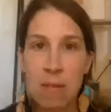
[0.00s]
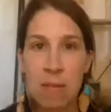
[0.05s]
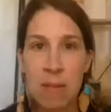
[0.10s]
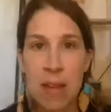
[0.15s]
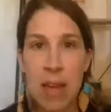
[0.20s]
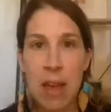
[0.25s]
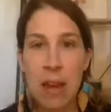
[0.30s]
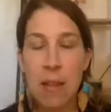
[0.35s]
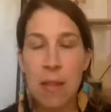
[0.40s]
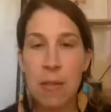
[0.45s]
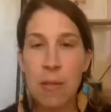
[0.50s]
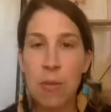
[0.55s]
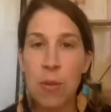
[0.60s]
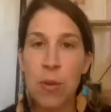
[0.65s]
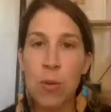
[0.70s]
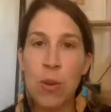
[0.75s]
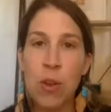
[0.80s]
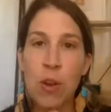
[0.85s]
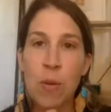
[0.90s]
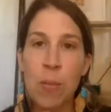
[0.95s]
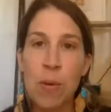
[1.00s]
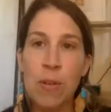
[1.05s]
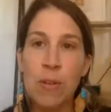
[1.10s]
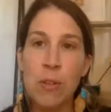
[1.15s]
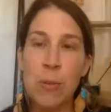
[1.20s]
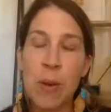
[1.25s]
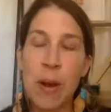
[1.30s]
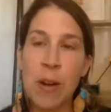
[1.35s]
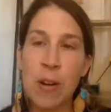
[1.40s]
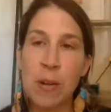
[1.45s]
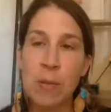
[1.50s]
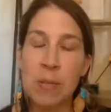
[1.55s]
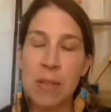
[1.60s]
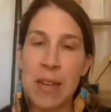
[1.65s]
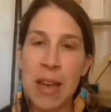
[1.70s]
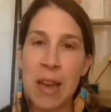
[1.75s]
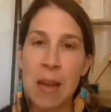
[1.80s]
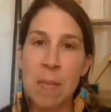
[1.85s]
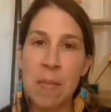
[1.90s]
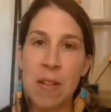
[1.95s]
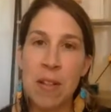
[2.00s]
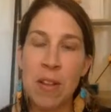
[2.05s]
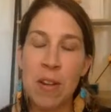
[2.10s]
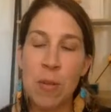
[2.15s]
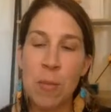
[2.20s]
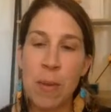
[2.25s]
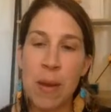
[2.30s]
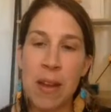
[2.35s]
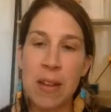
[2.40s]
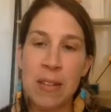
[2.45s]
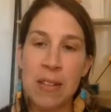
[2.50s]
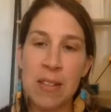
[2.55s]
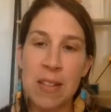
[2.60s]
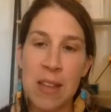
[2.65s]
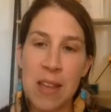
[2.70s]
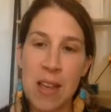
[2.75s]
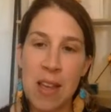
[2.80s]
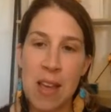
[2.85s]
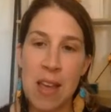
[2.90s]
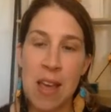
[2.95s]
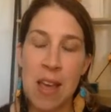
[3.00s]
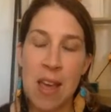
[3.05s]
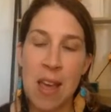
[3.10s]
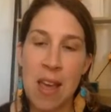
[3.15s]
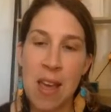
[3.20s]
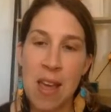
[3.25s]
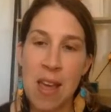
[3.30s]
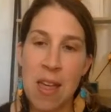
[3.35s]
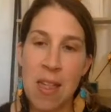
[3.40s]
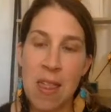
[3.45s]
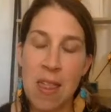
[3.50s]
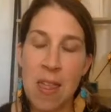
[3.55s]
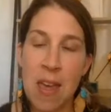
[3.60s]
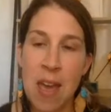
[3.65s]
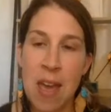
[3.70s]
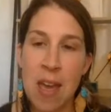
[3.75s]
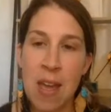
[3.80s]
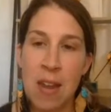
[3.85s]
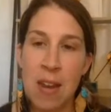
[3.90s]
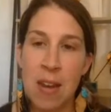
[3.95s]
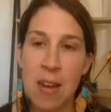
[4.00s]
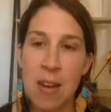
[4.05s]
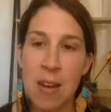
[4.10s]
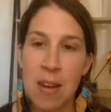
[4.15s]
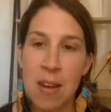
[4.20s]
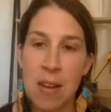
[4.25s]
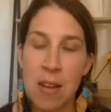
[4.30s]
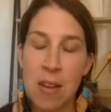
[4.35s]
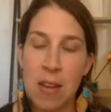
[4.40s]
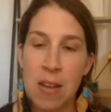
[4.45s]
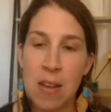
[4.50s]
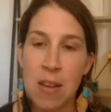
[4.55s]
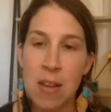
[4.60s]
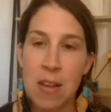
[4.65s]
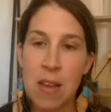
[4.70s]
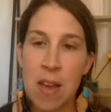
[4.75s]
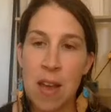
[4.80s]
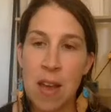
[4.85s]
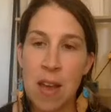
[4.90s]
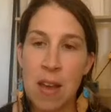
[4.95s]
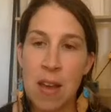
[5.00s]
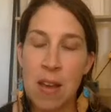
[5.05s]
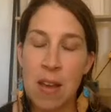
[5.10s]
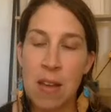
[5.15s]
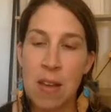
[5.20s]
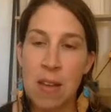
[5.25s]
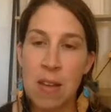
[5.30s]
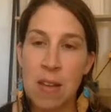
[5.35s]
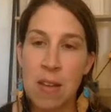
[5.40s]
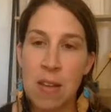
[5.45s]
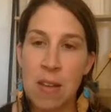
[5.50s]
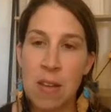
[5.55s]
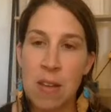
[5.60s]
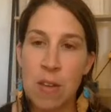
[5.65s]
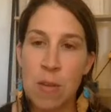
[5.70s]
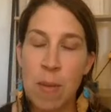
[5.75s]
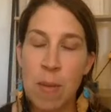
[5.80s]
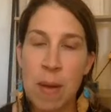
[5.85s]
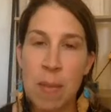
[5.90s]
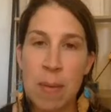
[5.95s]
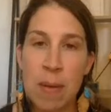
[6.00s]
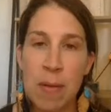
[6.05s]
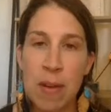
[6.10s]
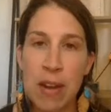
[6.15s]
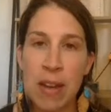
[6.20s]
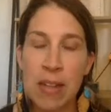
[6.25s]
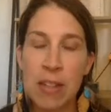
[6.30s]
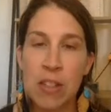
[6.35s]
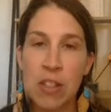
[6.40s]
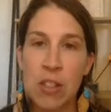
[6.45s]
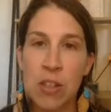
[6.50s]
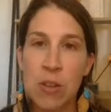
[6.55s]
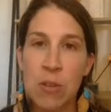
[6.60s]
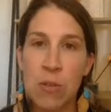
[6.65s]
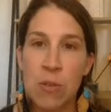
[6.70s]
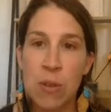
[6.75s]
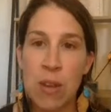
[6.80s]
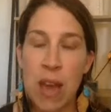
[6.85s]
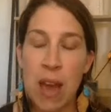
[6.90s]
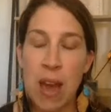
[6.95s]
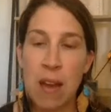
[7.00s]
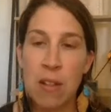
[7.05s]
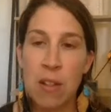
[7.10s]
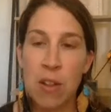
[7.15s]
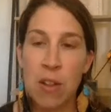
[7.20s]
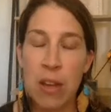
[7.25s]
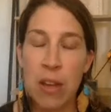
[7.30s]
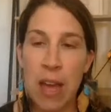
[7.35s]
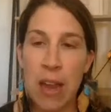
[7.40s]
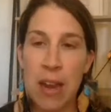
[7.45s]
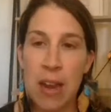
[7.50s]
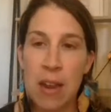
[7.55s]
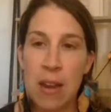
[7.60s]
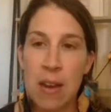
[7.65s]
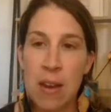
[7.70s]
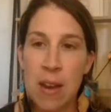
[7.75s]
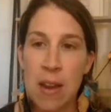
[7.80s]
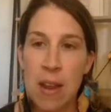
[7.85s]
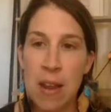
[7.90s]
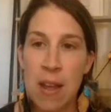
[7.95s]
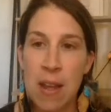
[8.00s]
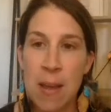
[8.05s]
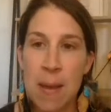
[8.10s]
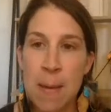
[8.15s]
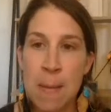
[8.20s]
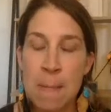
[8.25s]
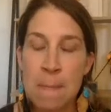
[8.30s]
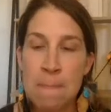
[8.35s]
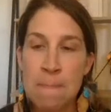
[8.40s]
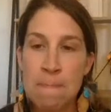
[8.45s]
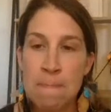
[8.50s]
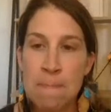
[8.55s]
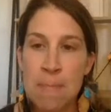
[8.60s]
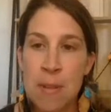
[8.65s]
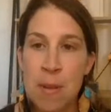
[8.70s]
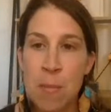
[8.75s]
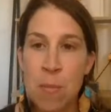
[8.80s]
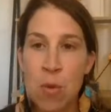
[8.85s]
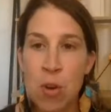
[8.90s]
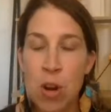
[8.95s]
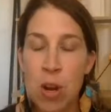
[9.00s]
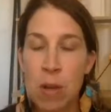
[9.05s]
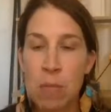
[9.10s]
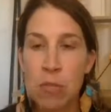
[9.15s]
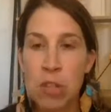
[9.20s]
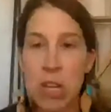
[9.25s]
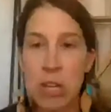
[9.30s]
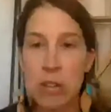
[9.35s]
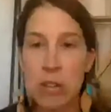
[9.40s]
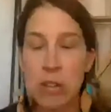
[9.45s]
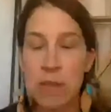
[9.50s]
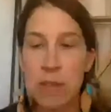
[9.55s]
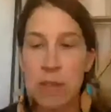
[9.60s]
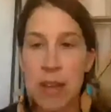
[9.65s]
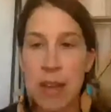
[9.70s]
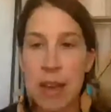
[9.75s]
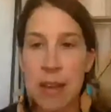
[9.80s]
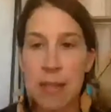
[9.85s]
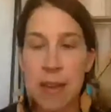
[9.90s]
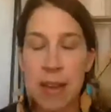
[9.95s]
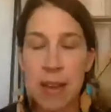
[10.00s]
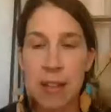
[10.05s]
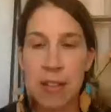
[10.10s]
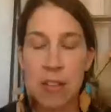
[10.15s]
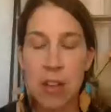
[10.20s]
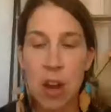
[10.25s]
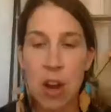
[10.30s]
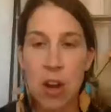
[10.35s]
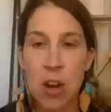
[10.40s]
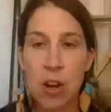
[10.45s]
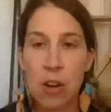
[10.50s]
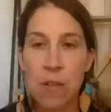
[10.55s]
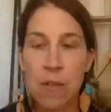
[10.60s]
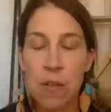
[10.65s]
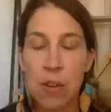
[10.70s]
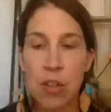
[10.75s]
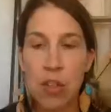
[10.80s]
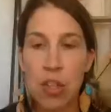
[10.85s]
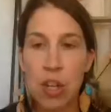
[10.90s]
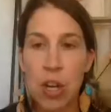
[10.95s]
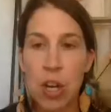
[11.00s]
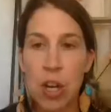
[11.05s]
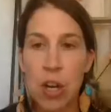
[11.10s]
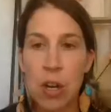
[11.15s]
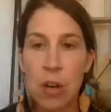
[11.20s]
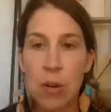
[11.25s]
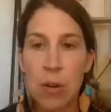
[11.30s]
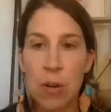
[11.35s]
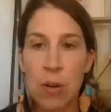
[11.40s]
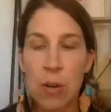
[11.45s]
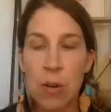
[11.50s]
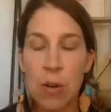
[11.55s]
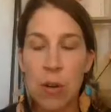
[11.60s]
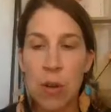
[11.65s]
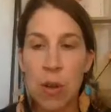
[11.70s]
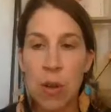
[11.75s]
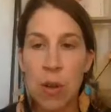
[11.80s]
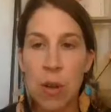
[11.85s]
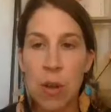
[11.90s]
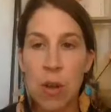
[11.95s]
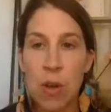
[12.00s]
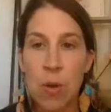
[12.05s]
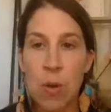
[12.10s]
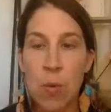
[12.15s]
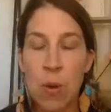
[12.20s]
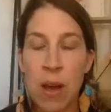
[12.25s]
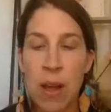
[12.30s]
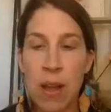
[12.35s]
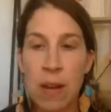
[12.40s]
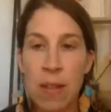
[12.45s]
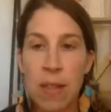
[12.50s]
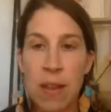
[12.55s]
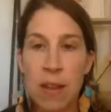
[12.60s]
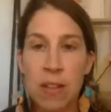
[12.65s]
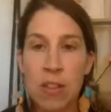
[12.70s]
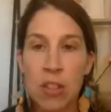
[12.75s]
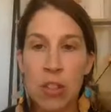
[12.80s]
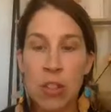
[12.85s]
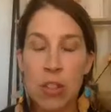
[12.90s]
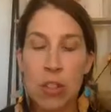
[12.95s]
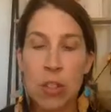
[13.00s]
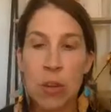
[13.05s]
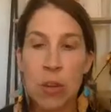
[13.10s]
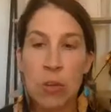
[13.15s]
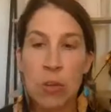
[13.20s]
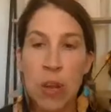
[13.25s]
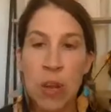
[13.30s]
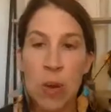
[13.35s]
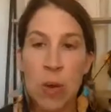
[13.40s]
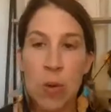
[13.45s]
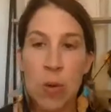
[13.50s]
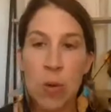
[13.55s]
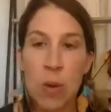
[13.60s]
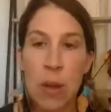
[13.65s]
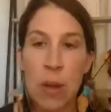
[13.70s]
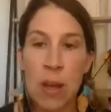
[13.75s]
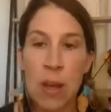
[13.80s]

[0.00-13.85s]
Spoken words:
get through your postpartum time a little bit, then you might be ready to, look at it more objectively. I think it's hard for sure when things are so new.